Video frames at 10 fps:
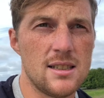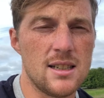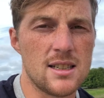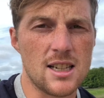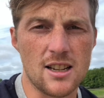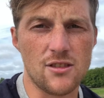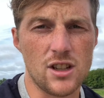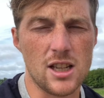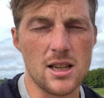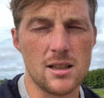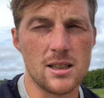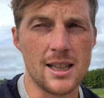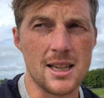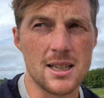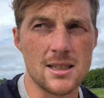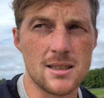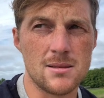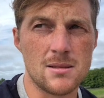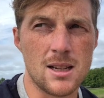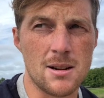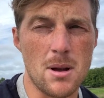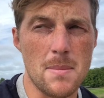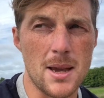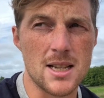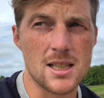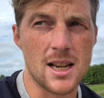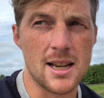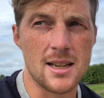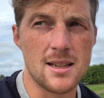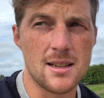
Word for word: it's definitely like kind of my baseline